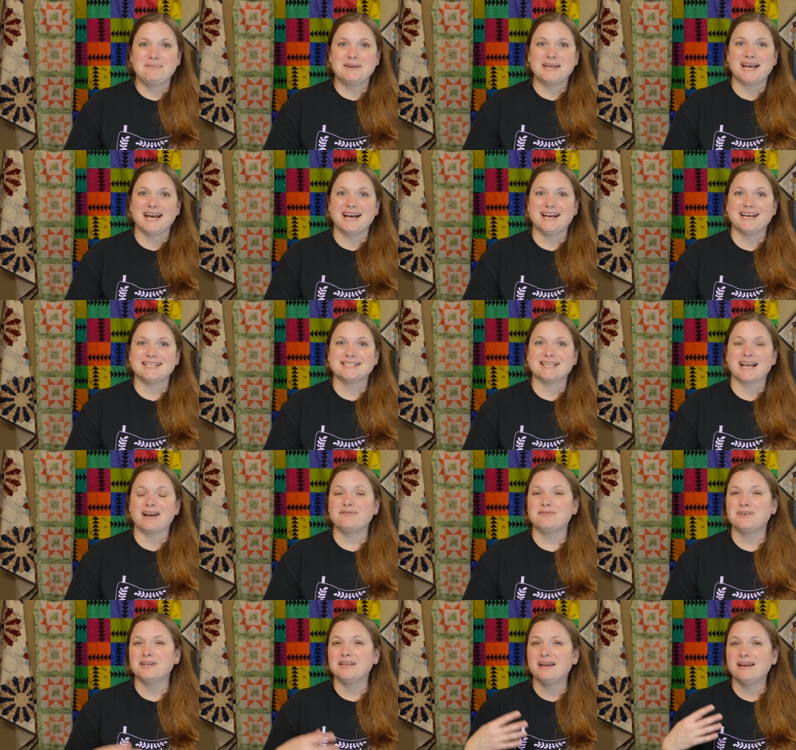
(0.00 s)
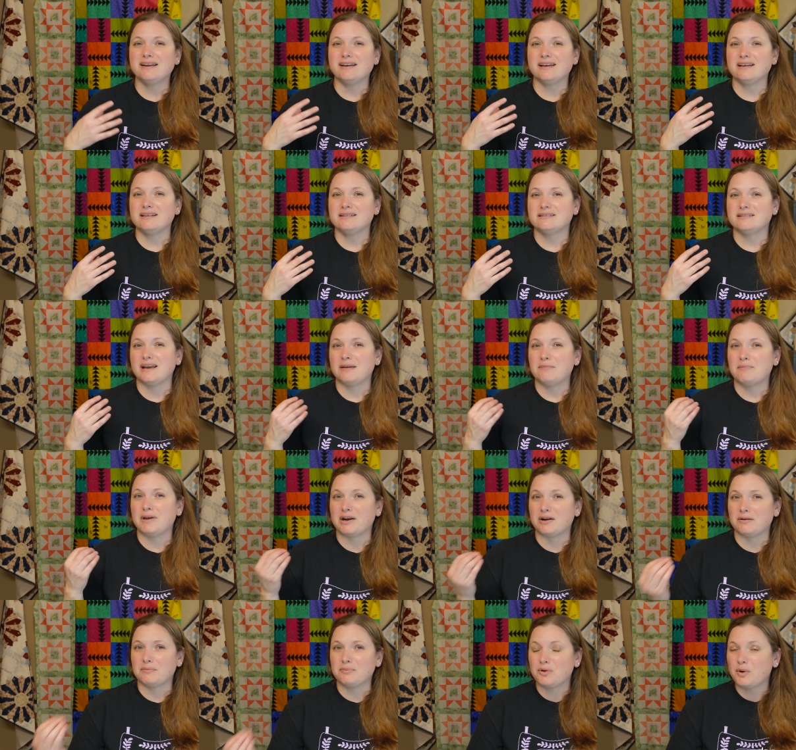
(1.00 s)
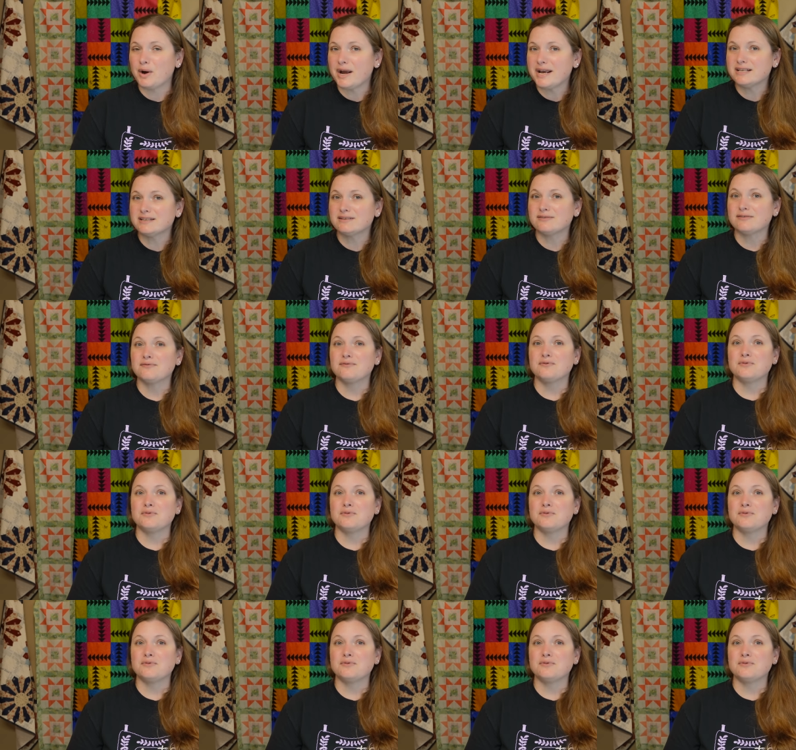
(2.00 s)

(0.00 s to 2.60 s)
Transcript: because I feel like it's a better price